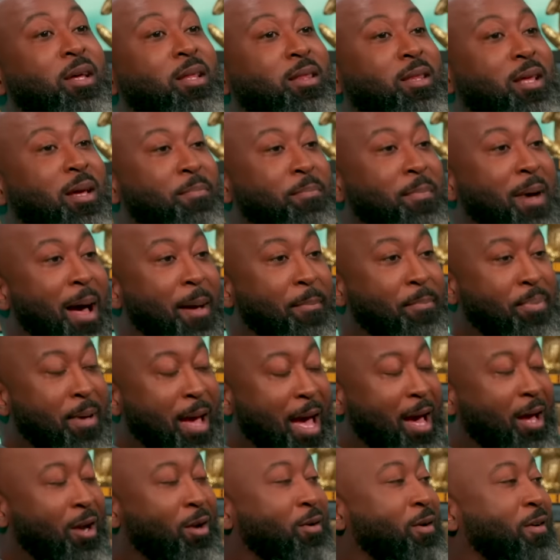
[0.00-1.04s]
that my
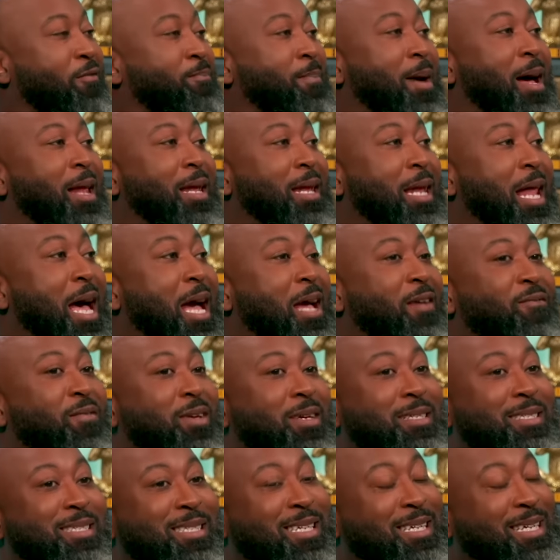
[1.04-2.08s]
pattern of my life
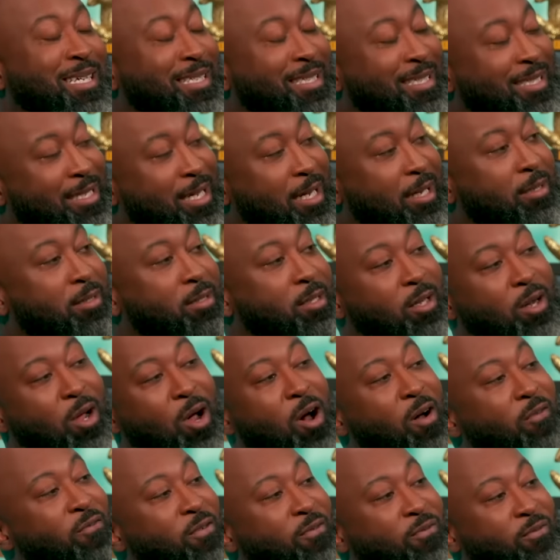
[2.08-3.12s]
is conducted
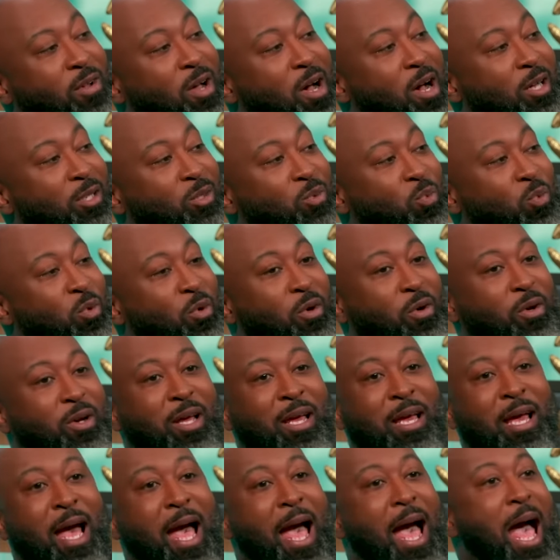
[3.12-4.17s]
off of God's word.